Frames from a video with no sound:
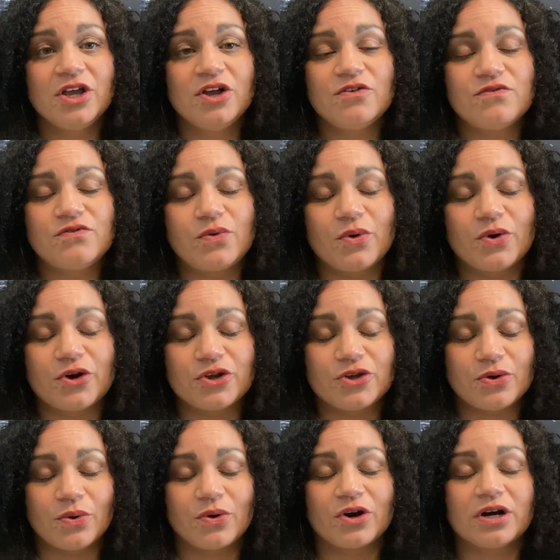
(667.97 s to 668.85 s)
for
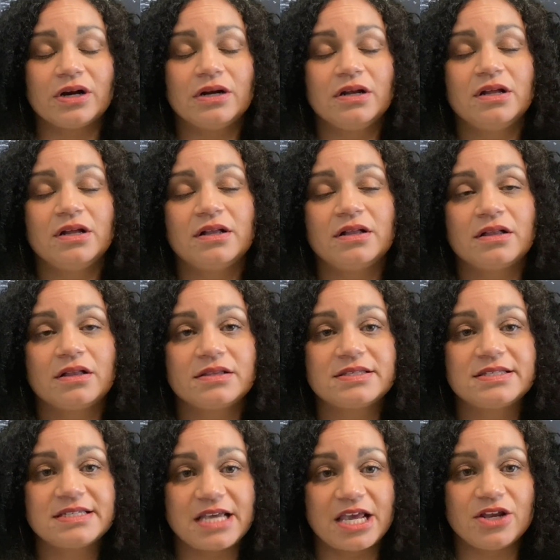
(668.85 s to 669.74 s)
your
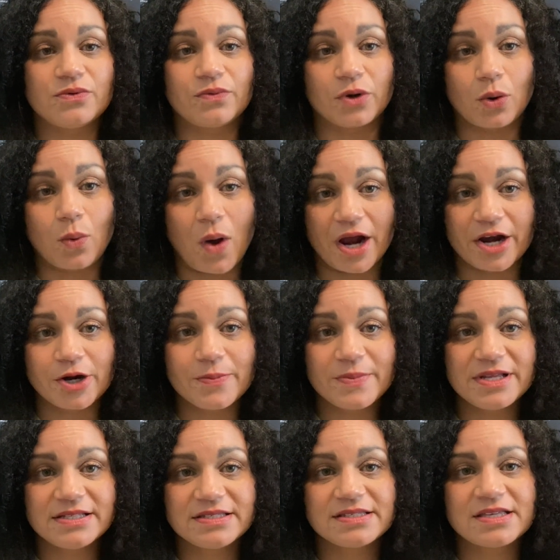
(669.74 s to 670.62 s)
state
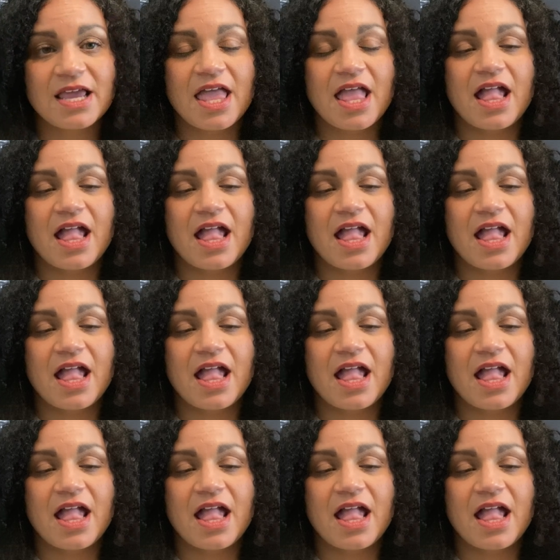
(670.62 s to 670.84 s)
requirements.